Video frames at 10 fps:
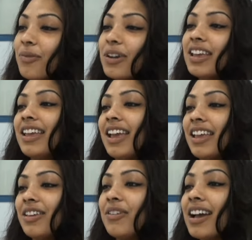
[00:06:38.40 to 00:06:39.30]

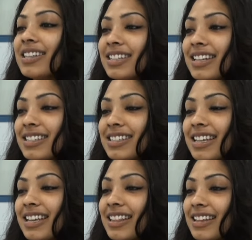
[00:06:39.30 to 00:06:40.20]
You guys didn't
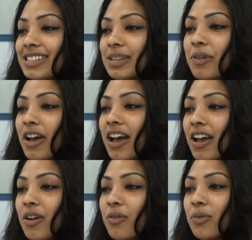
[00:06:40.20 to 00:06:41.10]
see this,
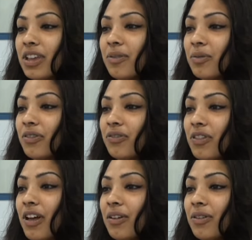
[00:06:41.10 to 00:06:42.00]
but we were
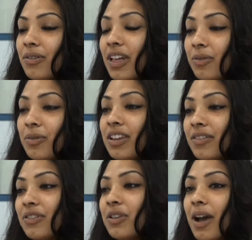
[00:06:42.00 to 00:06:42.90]
flown, like,
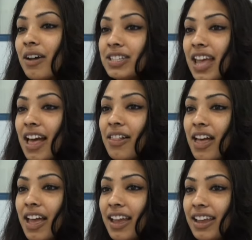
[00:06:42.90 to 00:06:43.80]
we flew out to
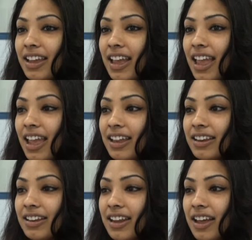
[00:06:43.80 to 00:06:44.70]
LA,
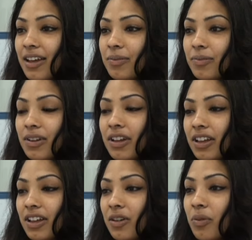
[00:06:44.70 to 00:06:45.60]
and
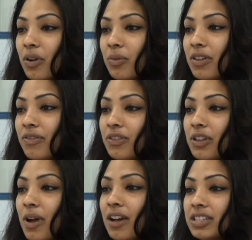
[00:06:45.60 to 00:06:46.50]
when we
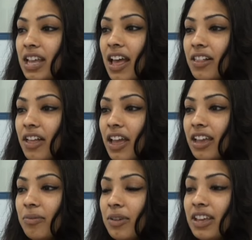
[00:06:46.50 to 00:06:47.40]
flew out to
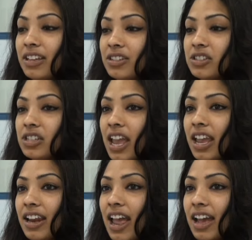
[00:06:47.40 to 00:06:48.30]
LA, me and
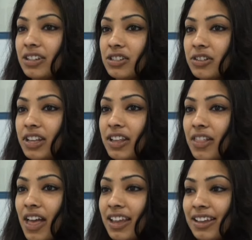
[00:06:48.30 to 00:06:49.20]
Shane actually,
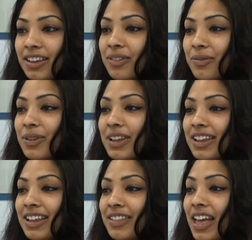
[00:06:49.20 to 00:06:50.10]
like,
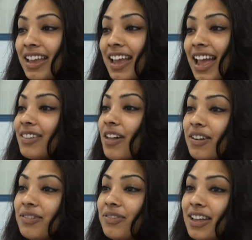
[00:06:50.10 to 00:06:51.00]
we, like, had a
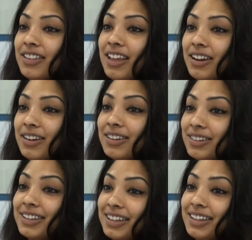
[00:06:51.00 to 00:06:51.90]
lot of fun there
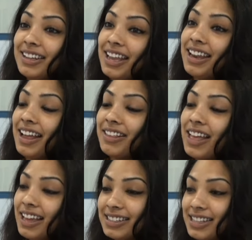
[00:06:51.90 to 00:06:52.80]
in
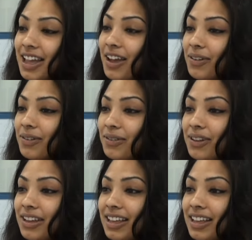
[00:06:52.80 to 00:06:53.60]
LA, so